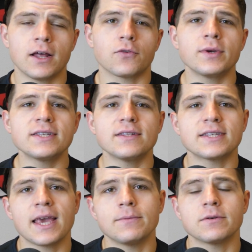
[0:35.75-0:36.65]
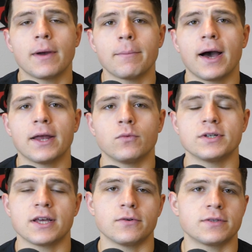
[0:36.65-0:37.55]
Now, the reason this came to my mind
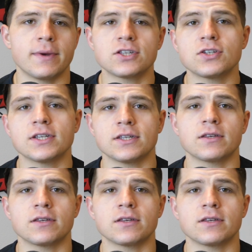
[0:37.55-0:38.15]
was I was messaging